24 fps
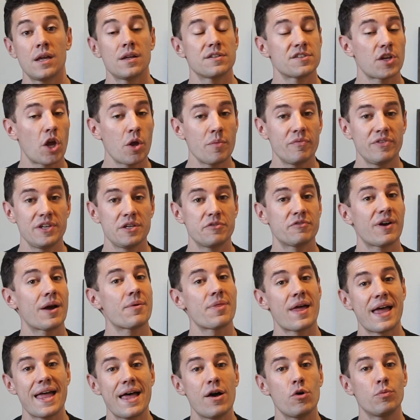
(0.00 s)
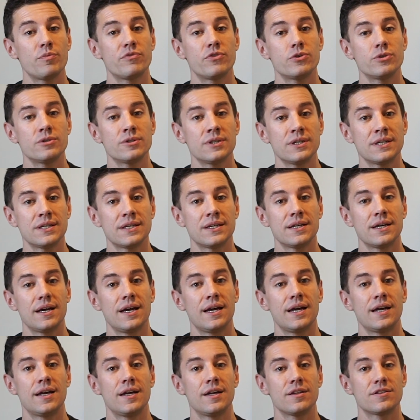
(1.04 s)
So hopefully you found that helpful.
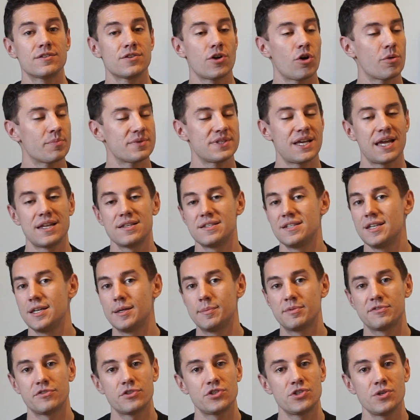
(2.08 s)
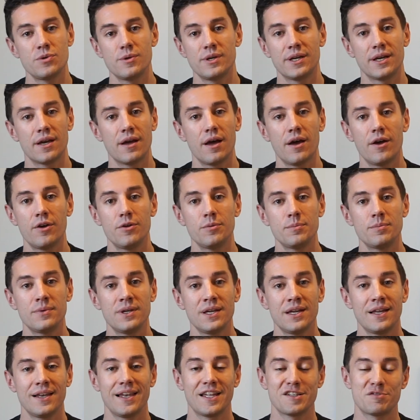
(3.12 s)
Top 10 tips for shooting at home.
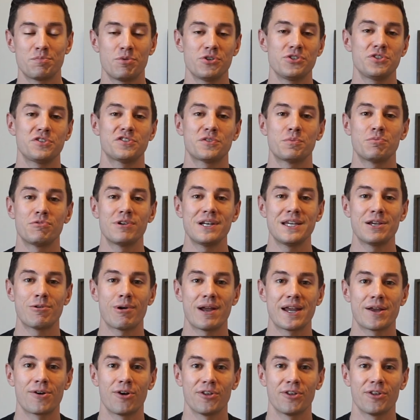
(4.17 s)
Let's produce some really great